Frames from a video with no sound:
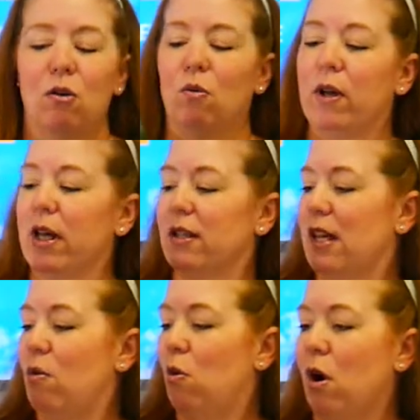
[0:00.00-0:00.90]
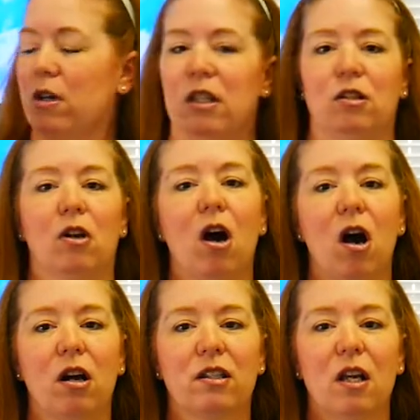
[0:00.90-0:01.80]
Well, as they walked and
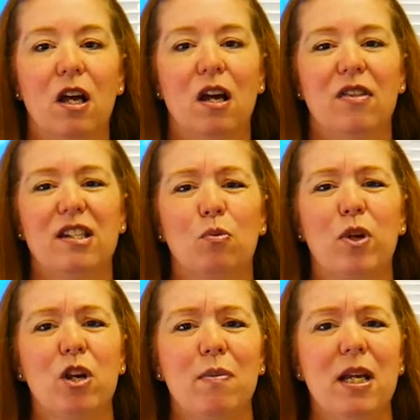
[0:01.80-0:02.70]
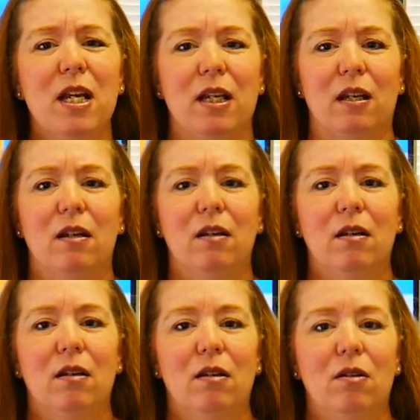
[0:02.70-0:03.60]
talked, they said, "What do you mean?
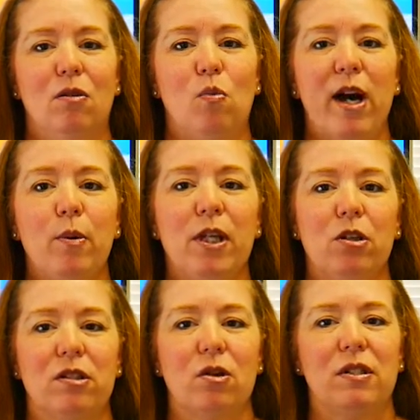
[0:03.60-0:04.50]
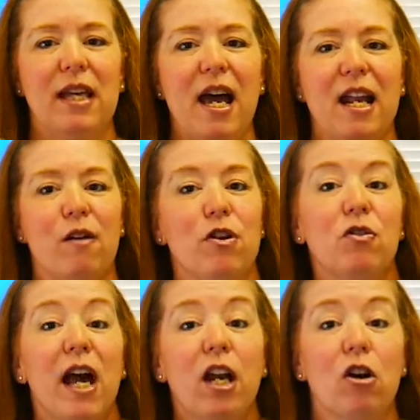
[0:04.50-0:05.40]
Why do we look so sad? Have
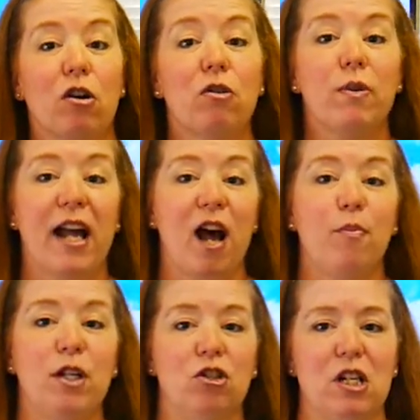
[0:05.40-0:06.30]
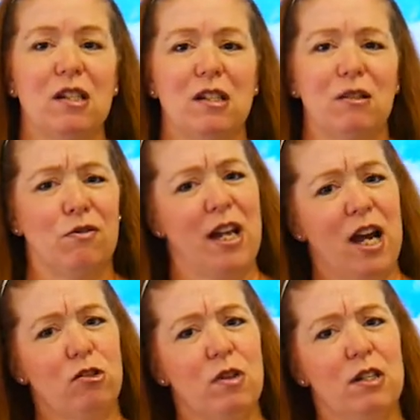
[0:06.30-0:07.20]
you not heard what happened to Jesus of
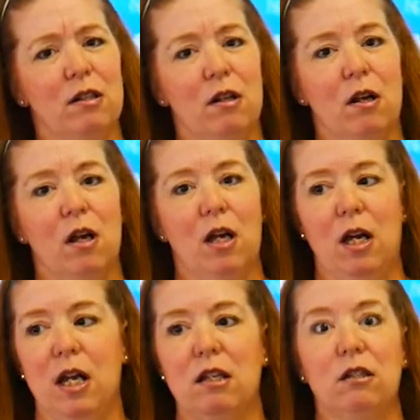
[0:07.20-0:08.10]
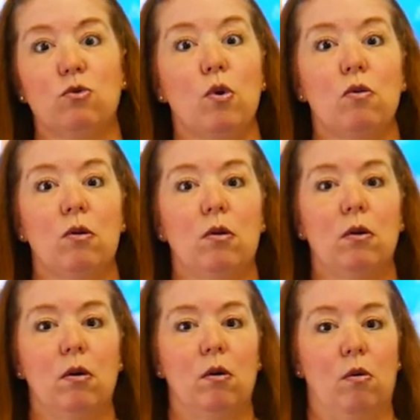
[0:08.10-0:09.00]
Nazareth?" He says, "Well,
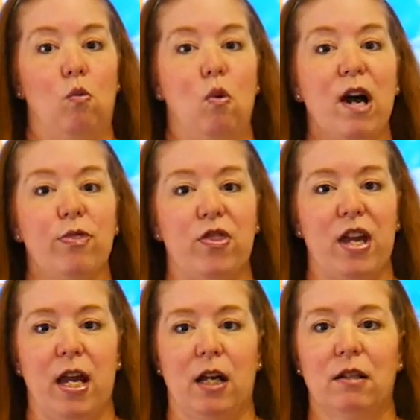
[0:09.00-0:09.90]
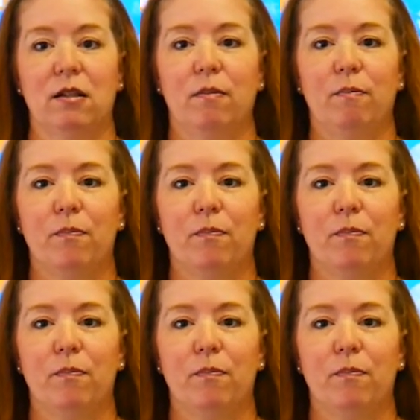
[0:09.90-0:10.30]
what things?"